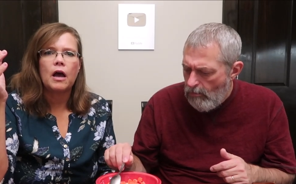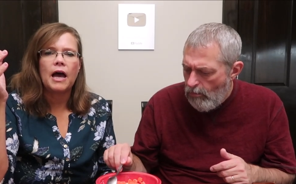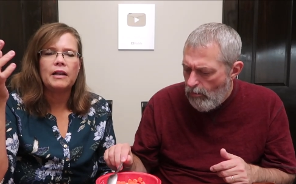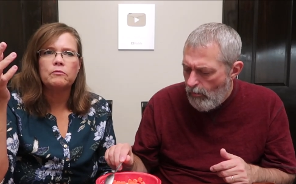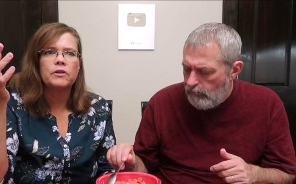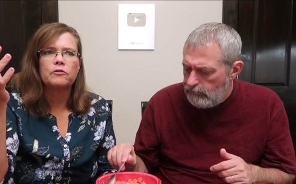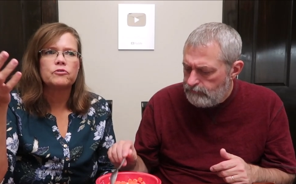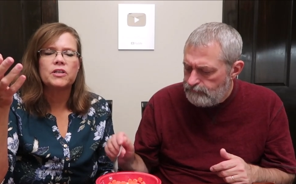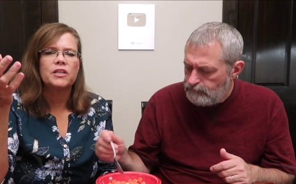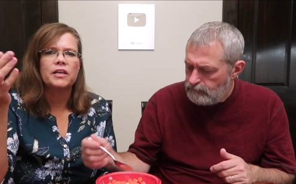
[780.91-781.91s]
Speaker 1: I don't think
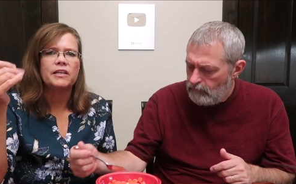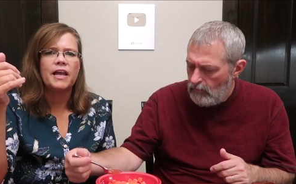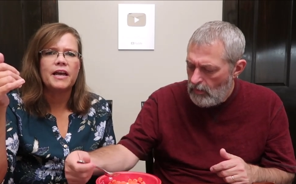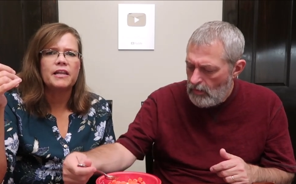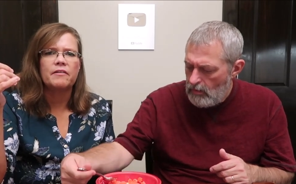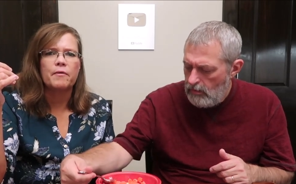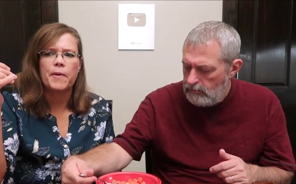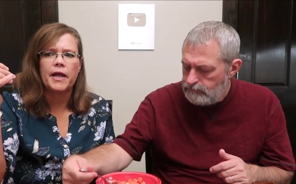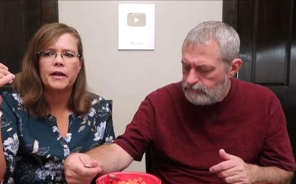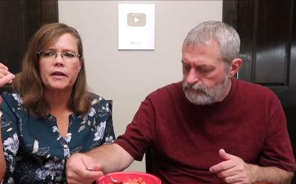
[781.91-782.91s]
there's anything negative
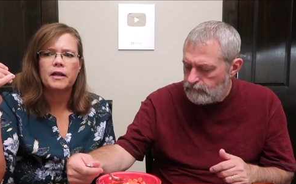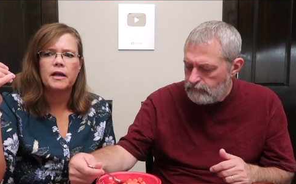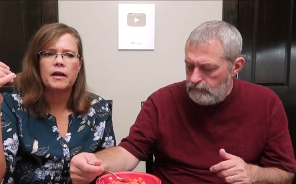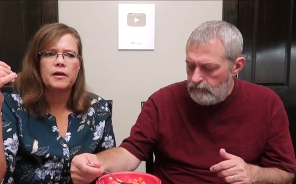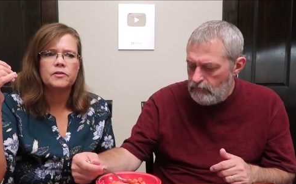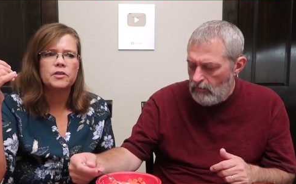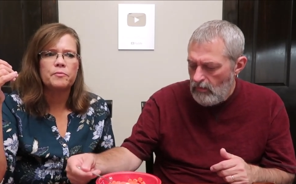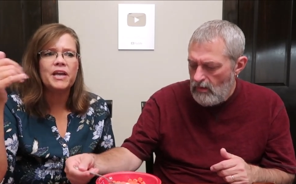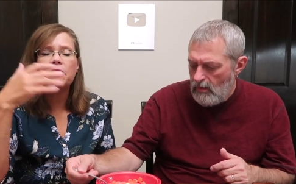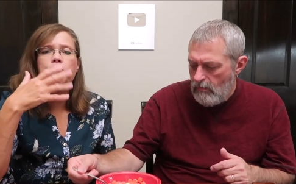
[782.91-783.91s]
about it uh, to
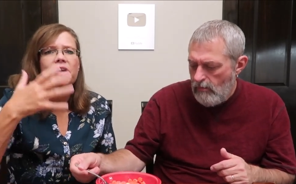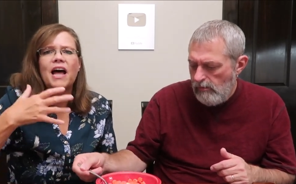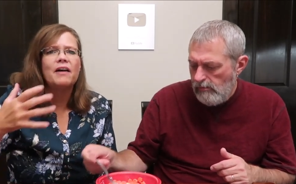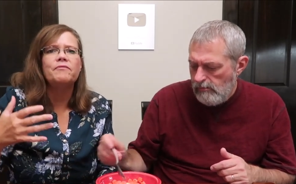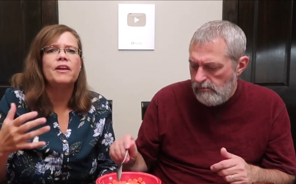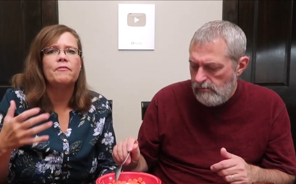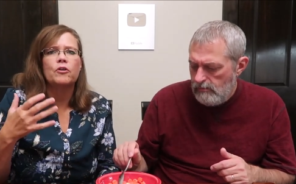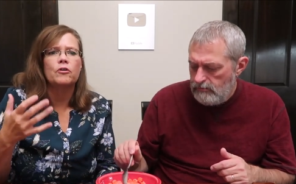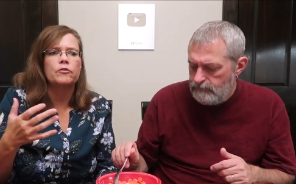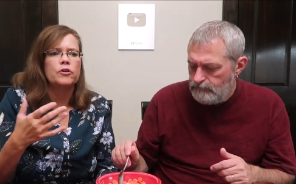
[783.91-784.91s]
me, but I've
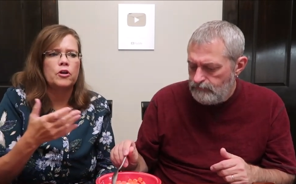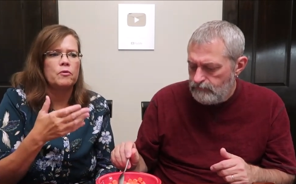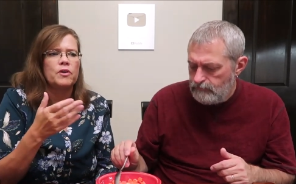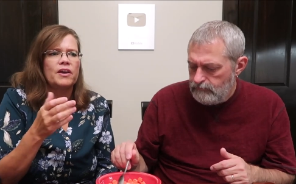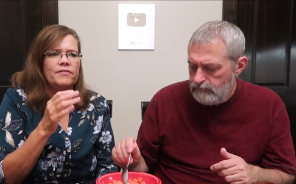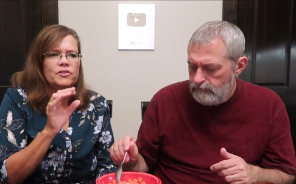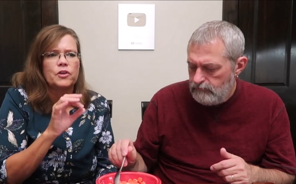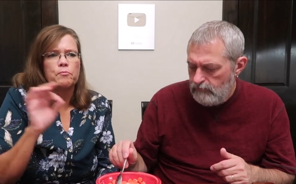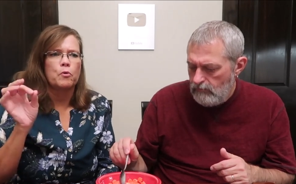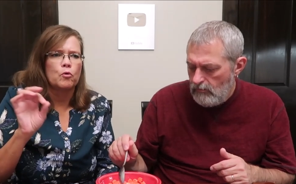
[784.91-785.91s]
never, you know, Kevin's
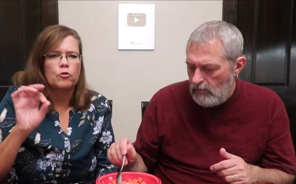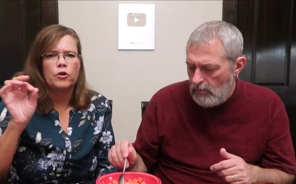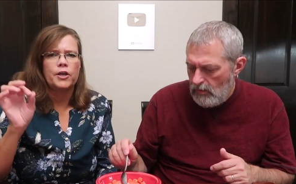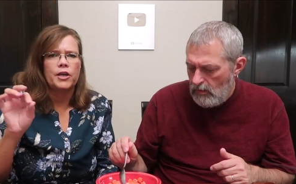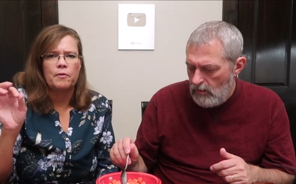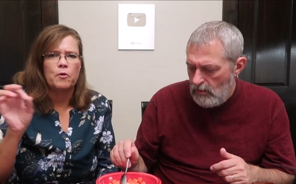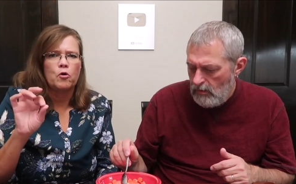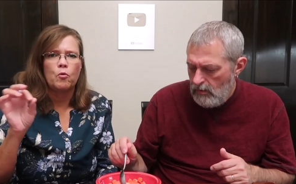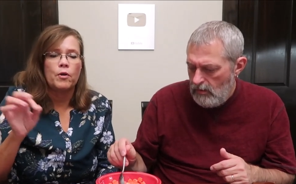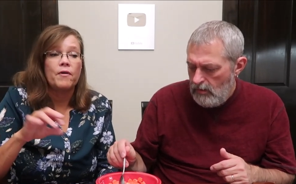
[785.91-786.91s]
like bordering
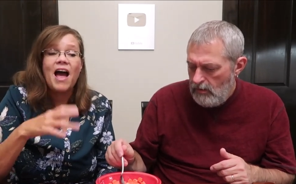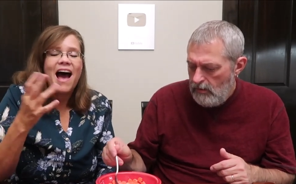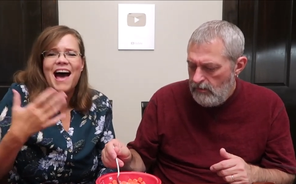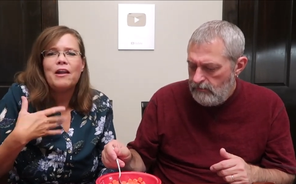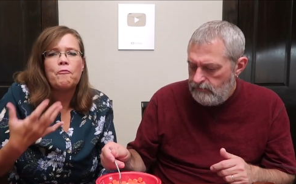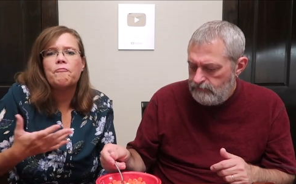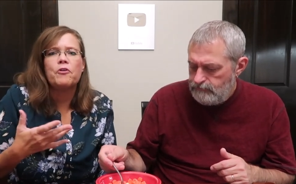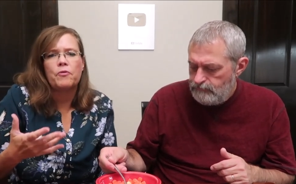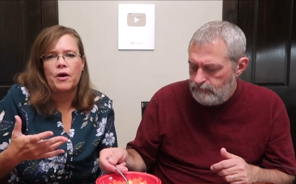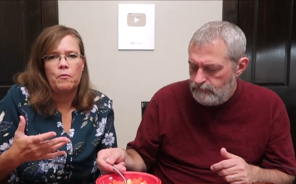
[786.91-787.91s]
chemical, whatever. I don't
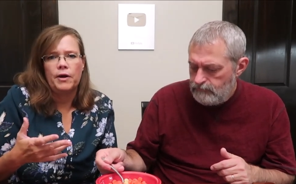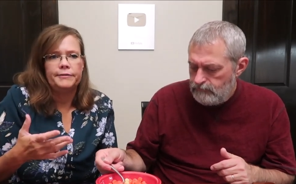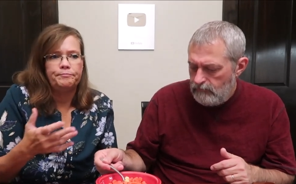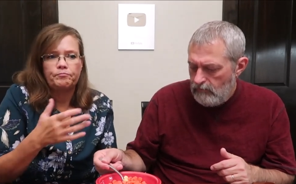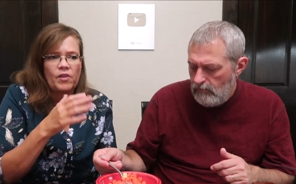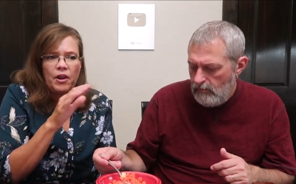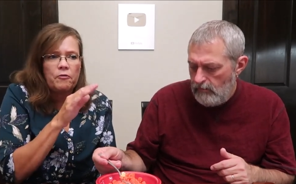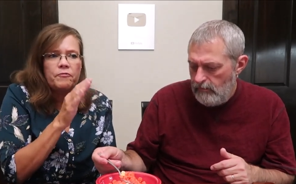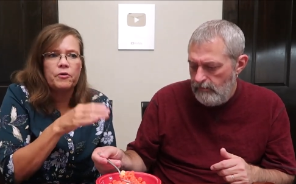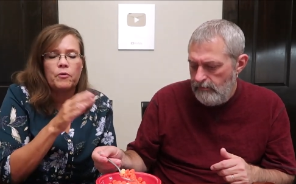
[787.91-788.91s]
feel that way. I
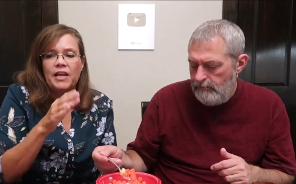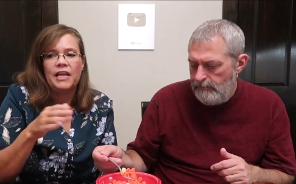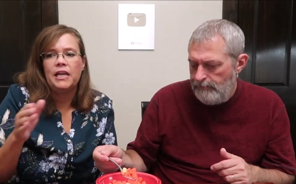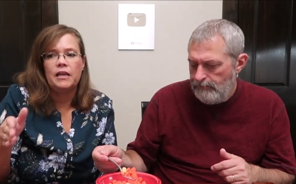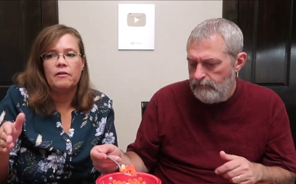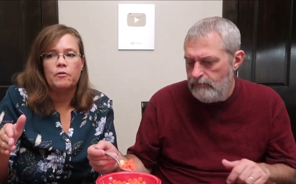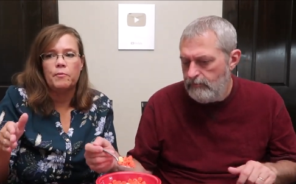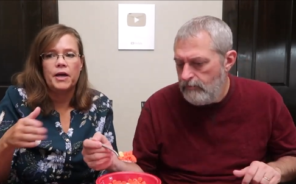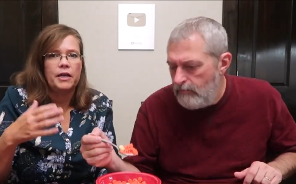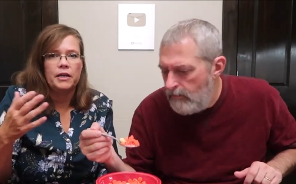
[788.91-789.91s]
don't feel any of
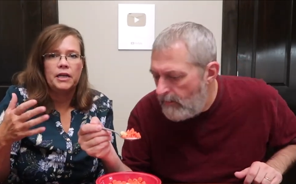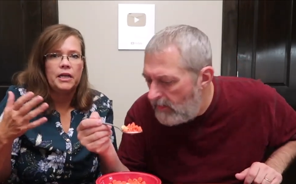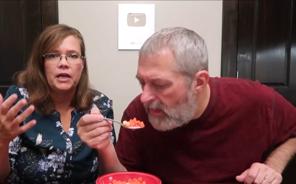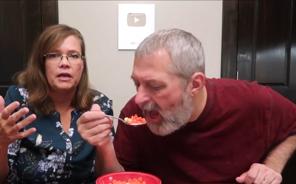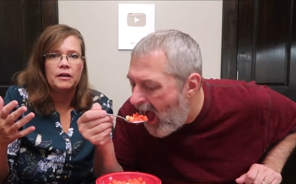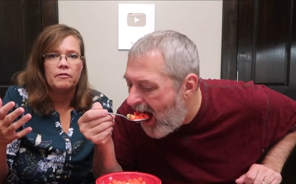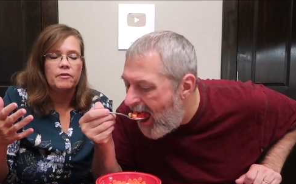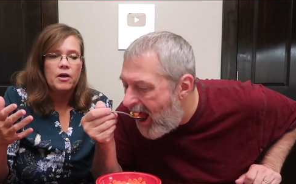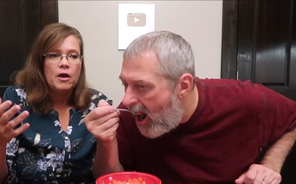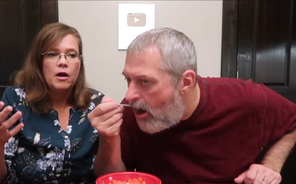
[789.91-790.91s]
them had any kind
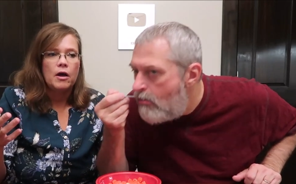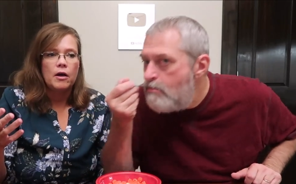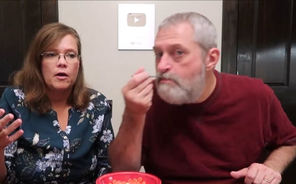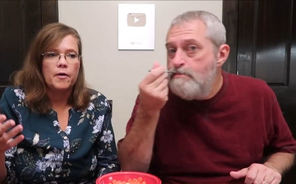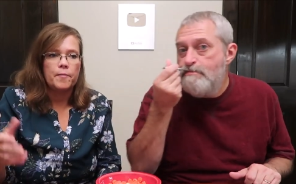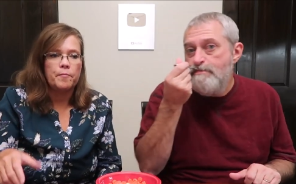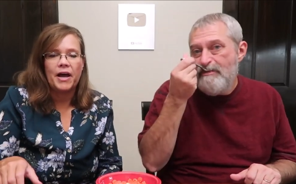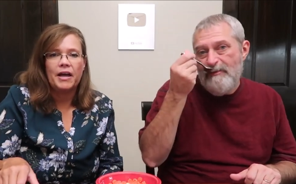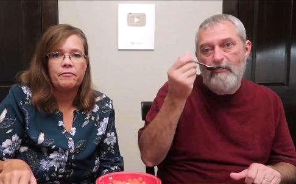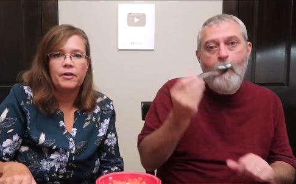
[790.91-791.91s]
of uh,
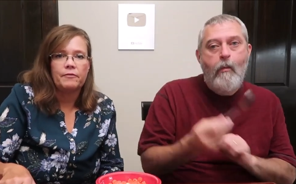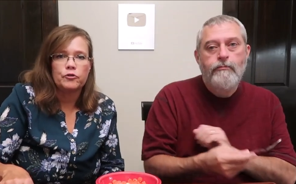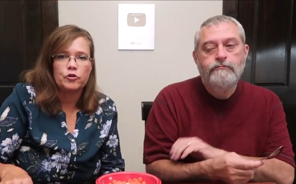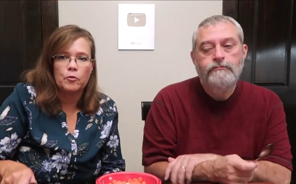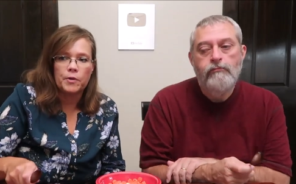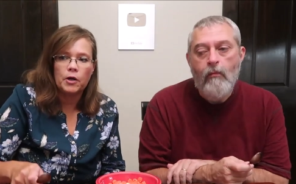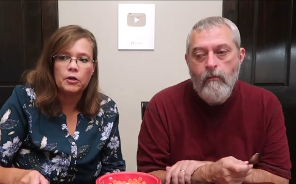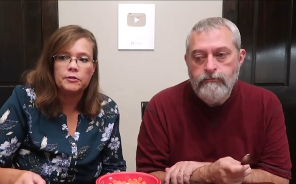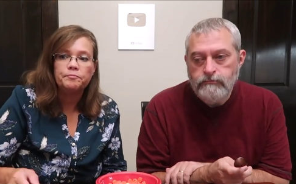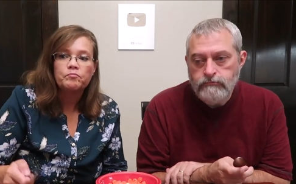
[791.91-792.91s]
bad flavor to them at
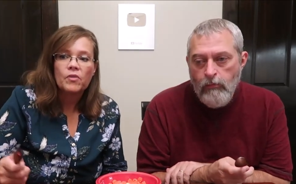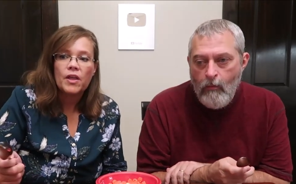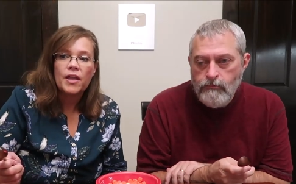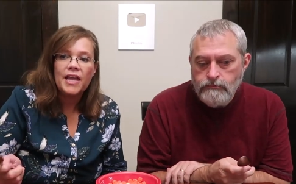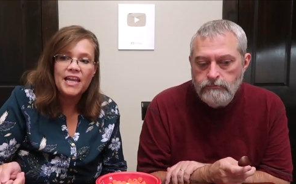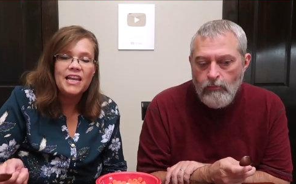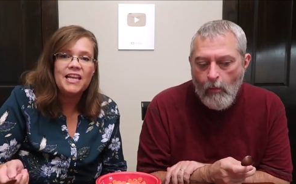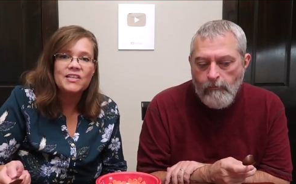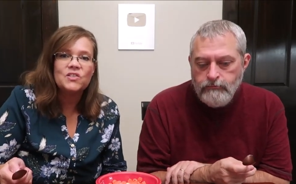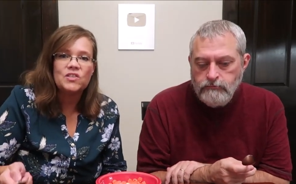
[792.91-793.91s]
all. It
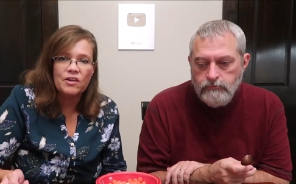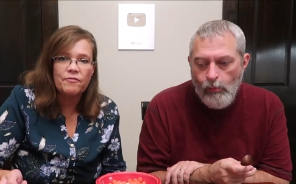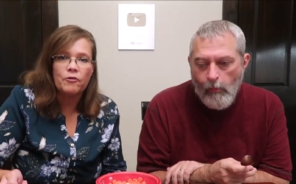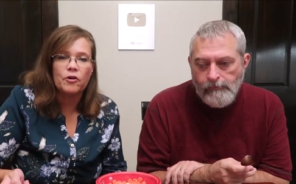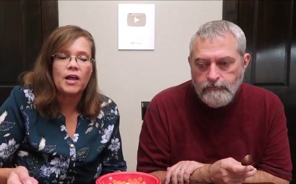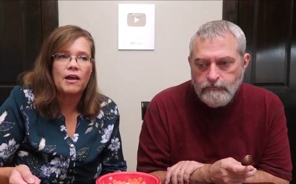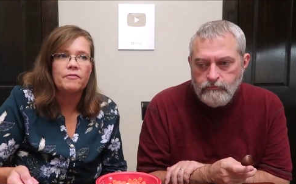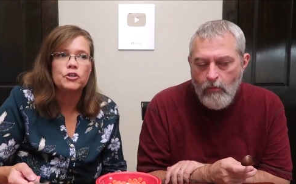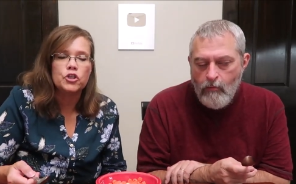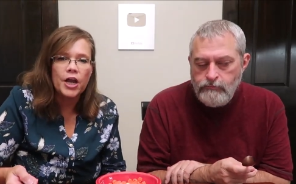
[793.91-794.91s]
is different
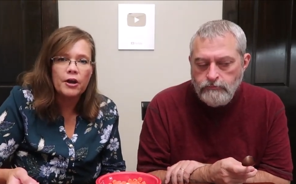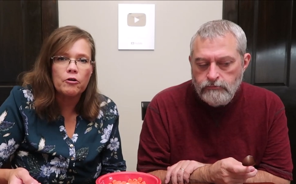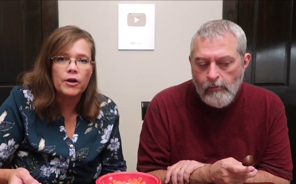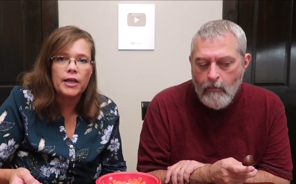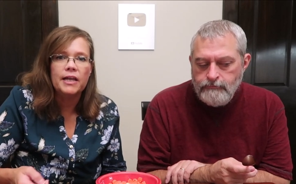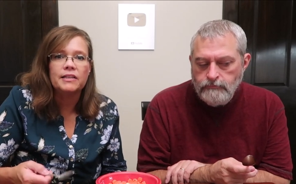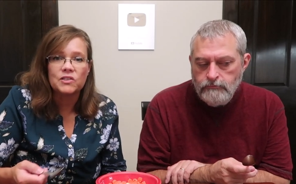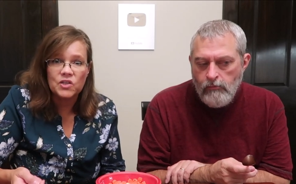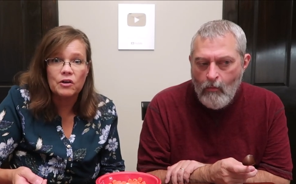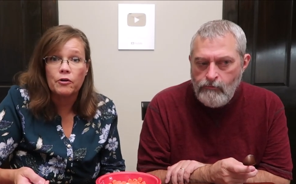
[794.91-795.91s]
having cherry in
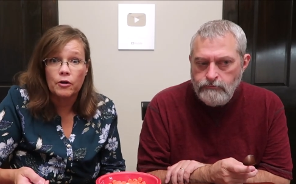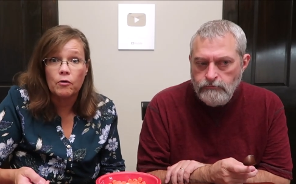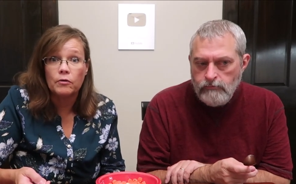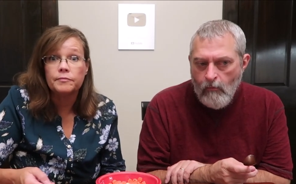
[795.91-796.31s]
cereal,